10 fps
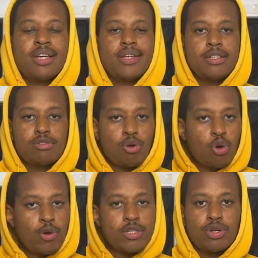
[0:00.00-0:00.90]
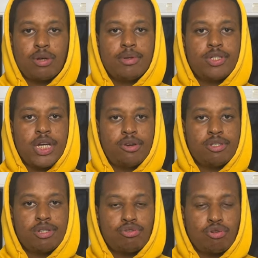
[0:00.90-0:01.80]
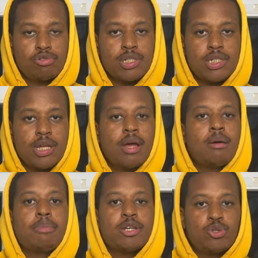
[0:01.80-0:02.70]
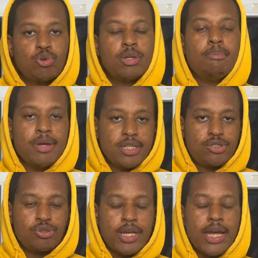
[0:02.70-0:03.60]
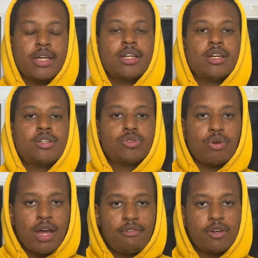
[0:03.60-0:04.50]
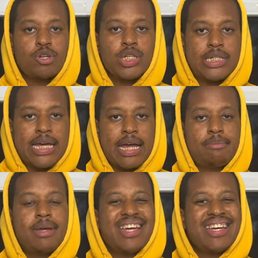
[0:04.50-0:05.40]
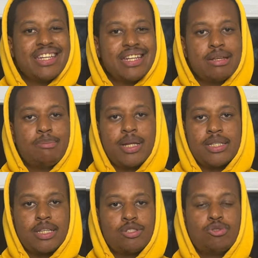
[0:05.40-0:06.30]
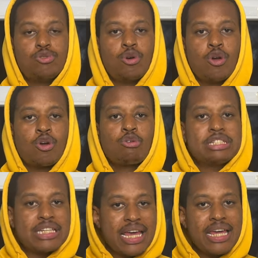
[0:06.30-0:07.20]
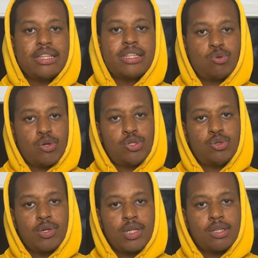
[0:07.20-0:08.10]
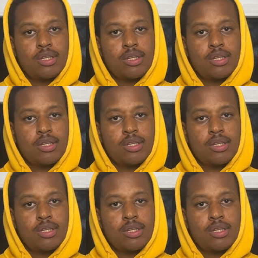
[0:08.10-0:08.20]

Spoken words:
It's not always going to be cherries and roses, but do the best you can to have a good time in any place that you do. Because anything worth doing